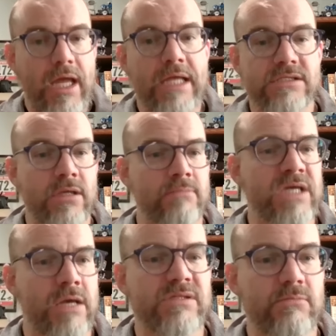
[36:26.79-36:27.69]
and
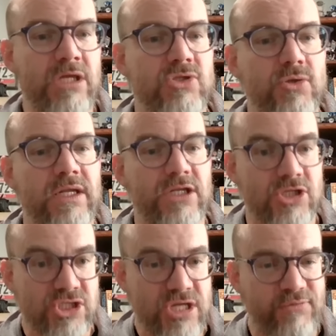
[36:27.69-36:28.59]
sometimes it means you need to
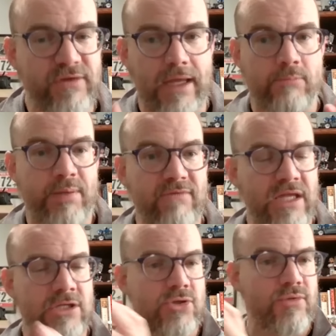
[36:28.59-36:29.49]
shift and
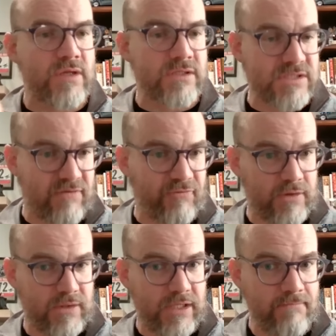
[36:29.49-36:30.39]
pivot and do things
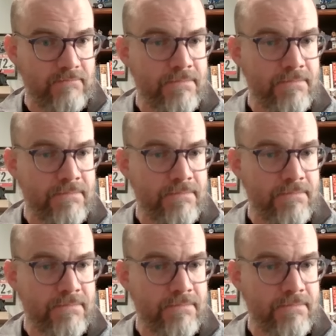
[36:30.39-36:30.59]
differently.